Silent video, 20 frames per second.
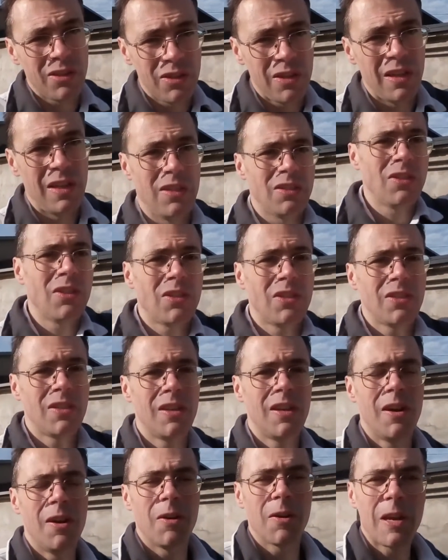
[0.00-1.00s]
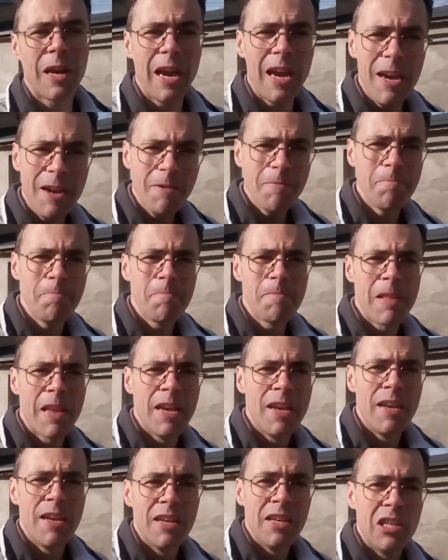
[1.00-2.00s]
as this. Okay?
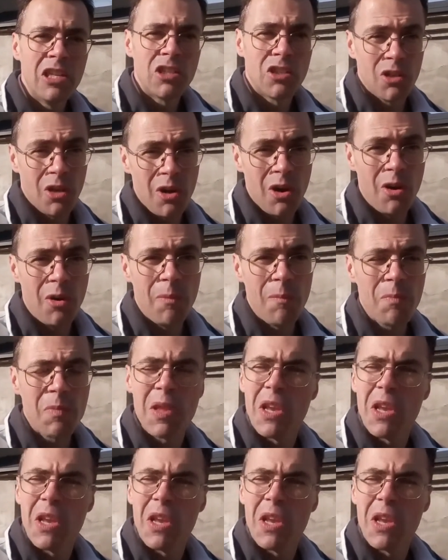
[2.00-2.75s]
So,